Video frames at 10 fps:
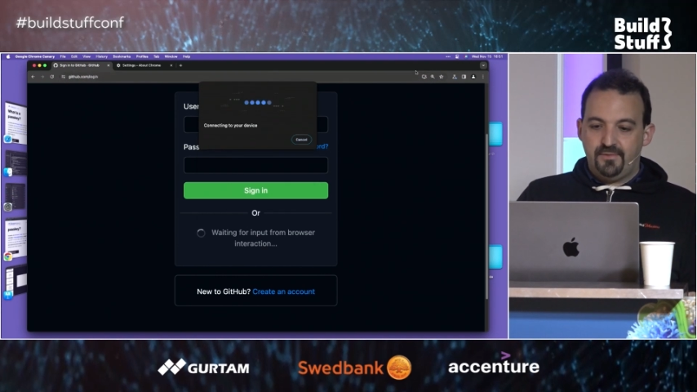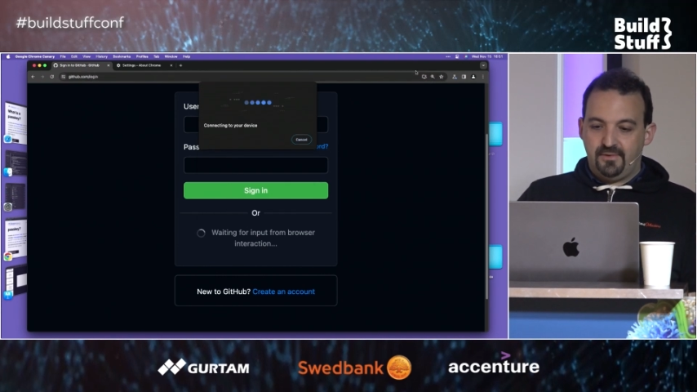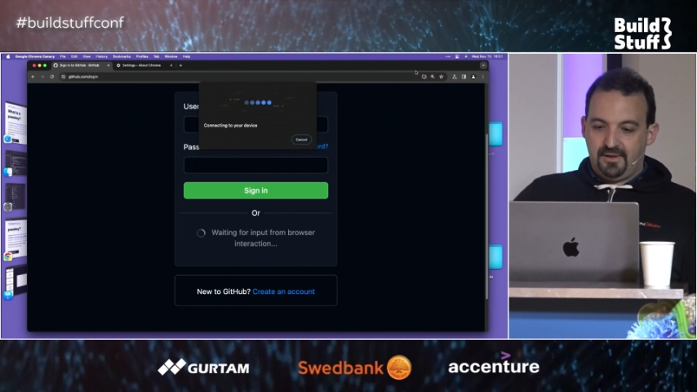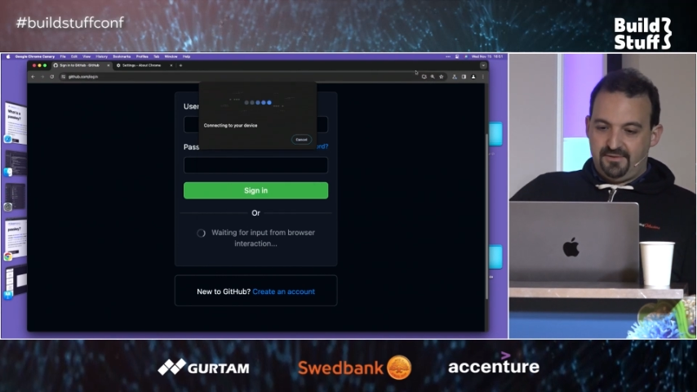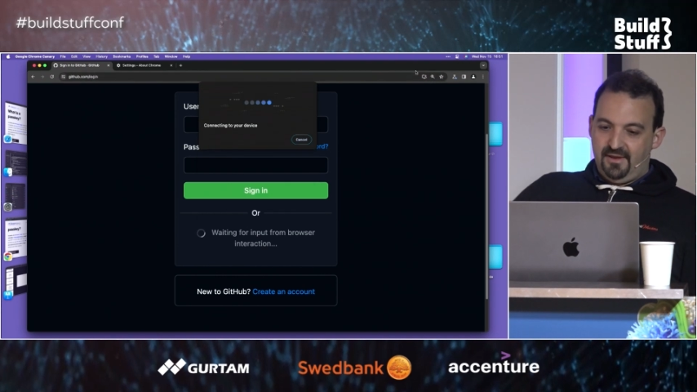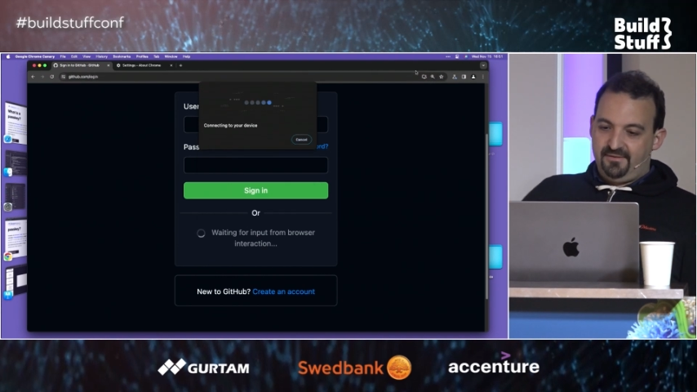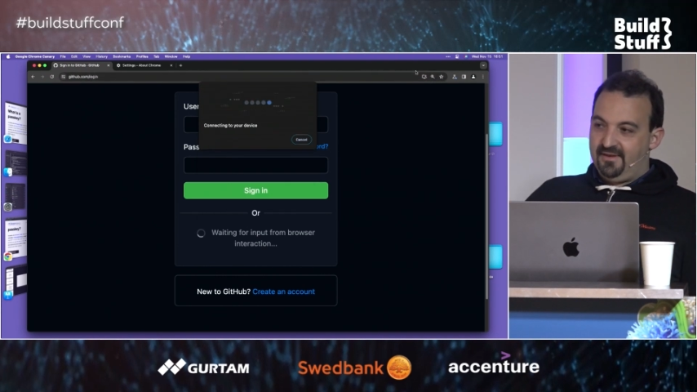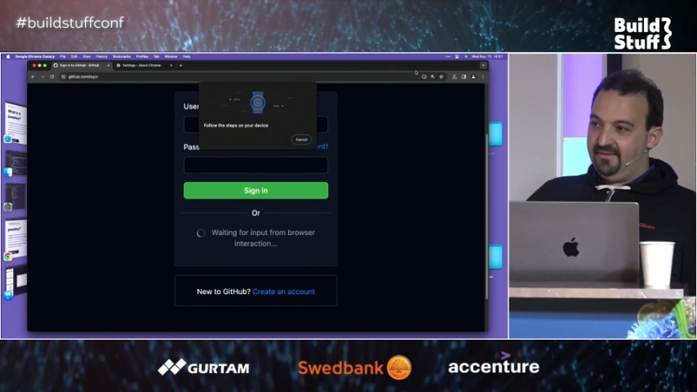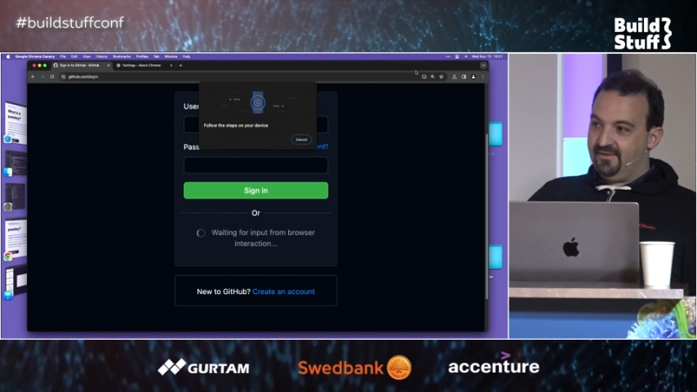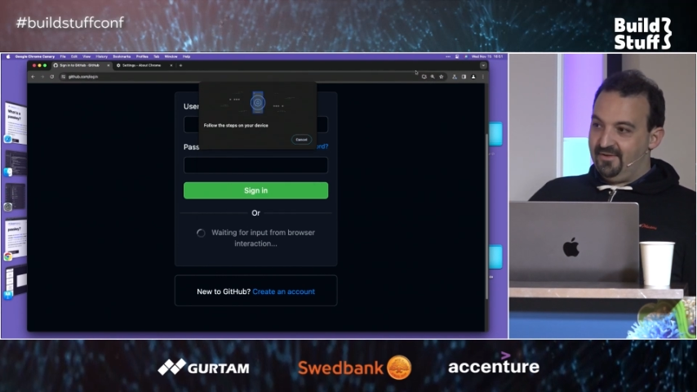You can see it
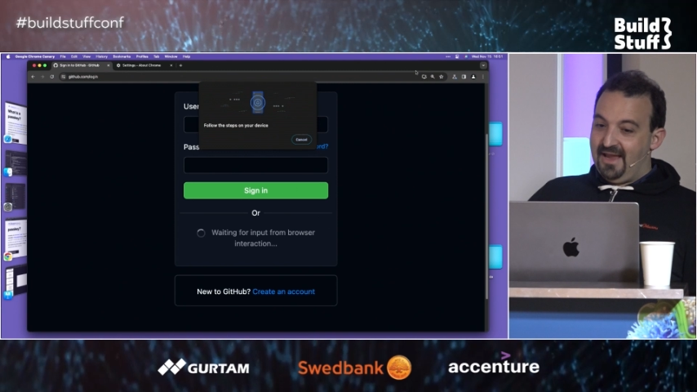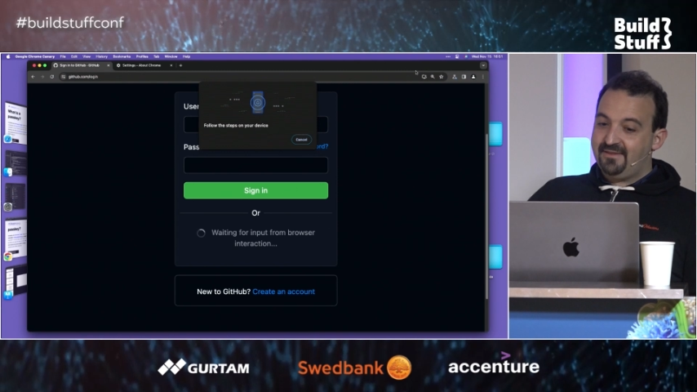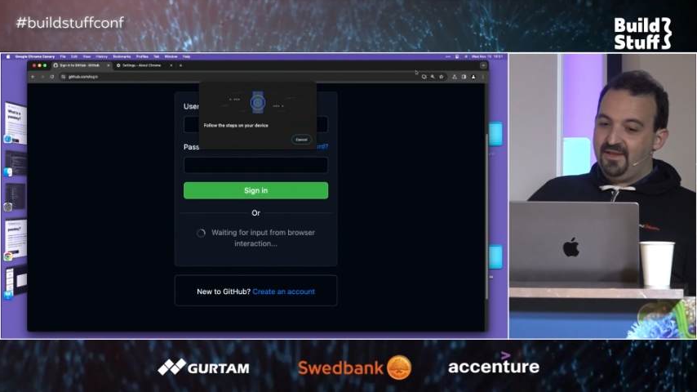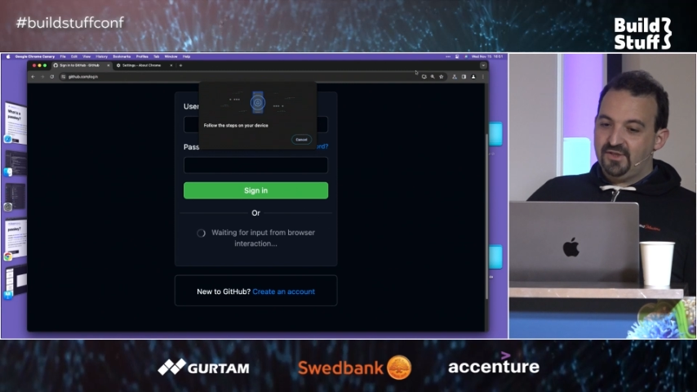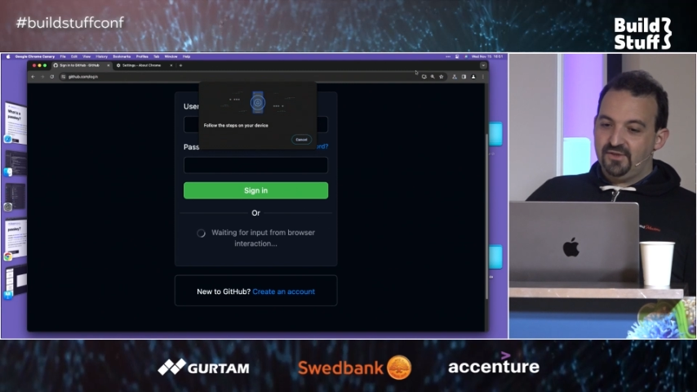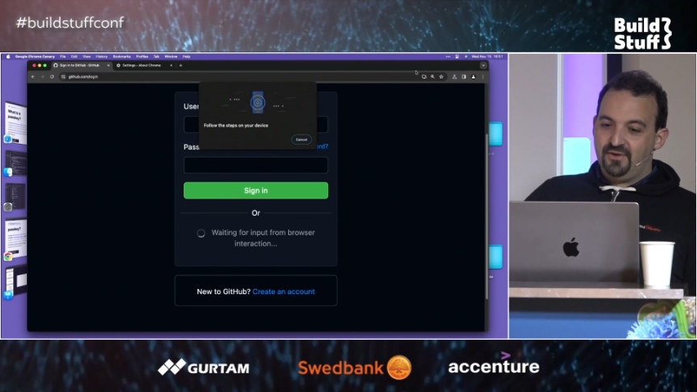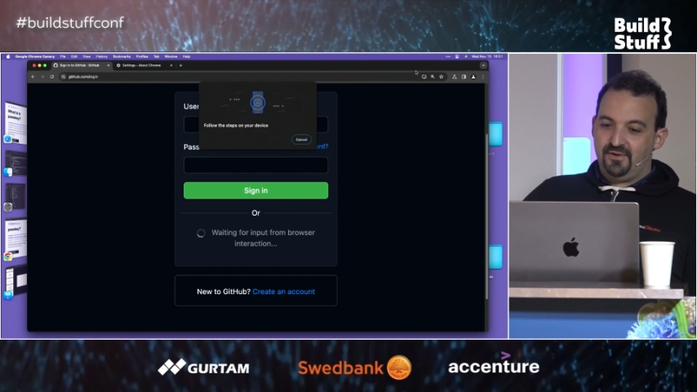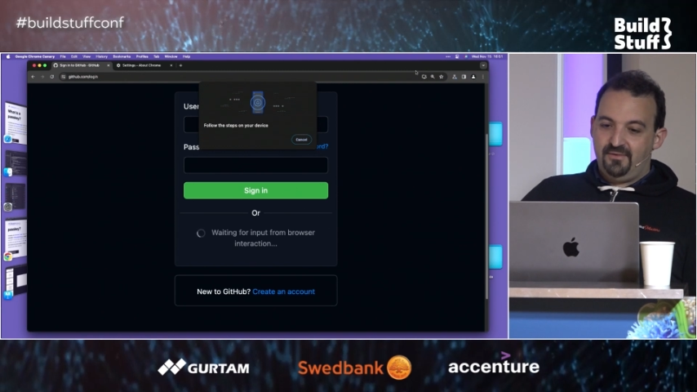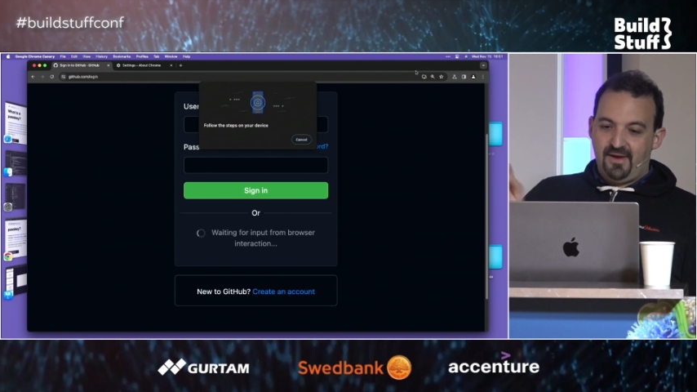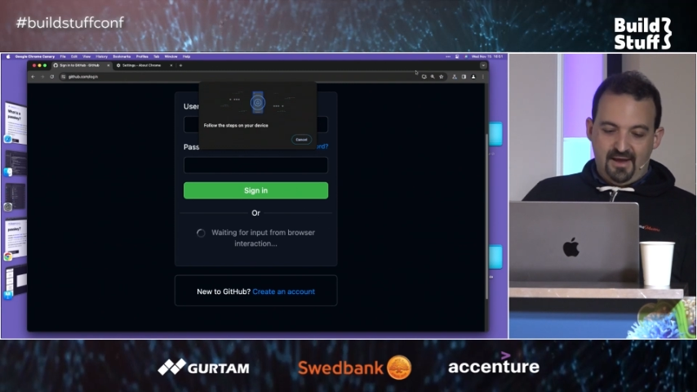says connecting to your
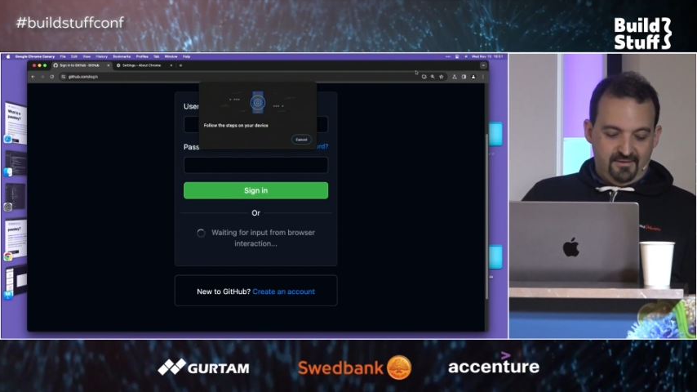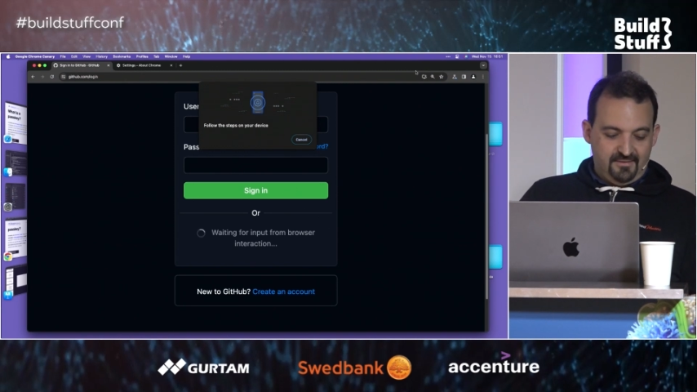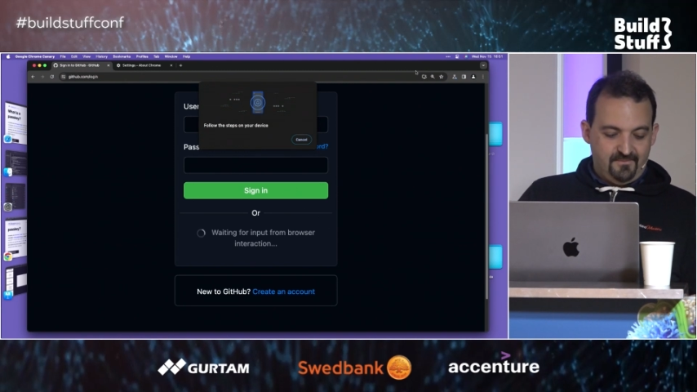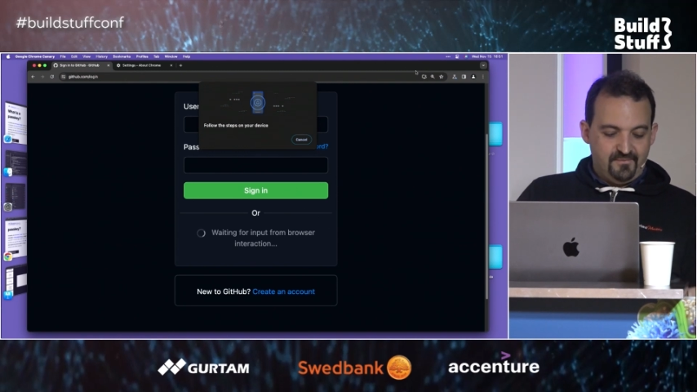device,